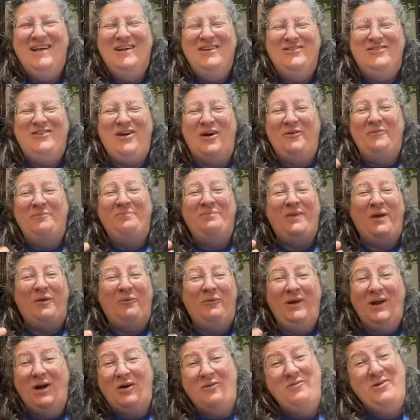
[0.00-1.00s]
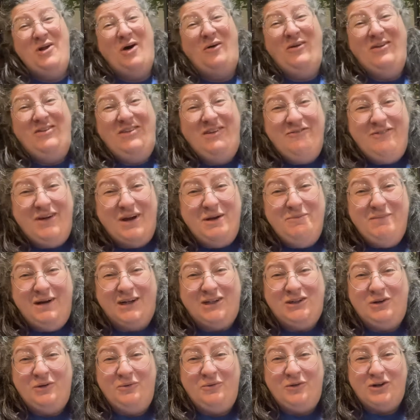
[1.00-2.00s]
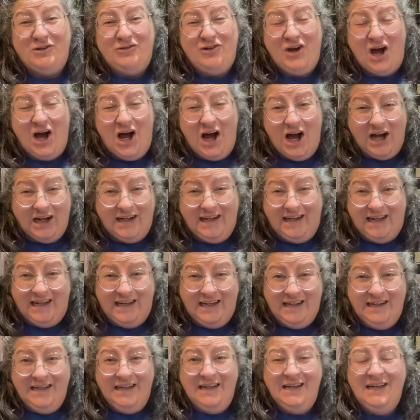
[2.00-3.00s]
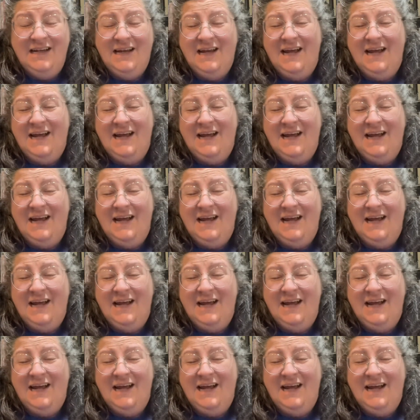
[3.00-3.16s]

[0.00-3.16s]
So we don't notice it very much when we're talking,